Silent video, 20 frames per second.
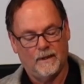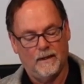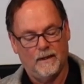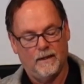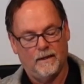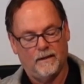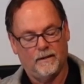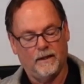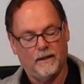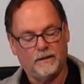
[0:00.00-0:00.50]

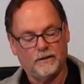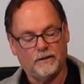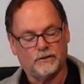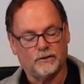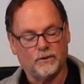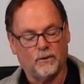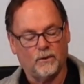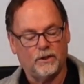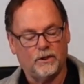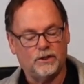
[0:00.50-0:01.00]
then the
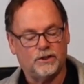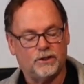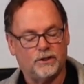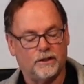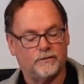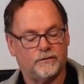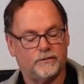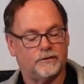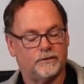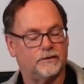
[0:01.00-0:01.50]
story
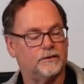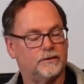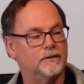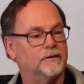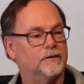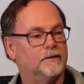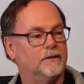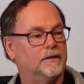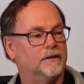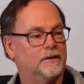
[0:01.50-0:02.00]
shifts
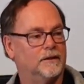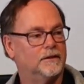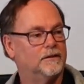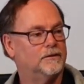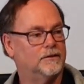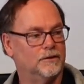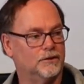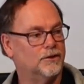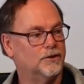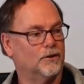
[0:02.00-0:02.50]

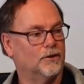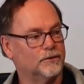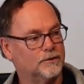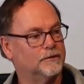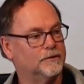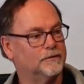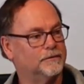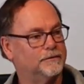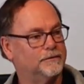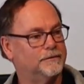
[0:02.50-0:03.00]
to joseph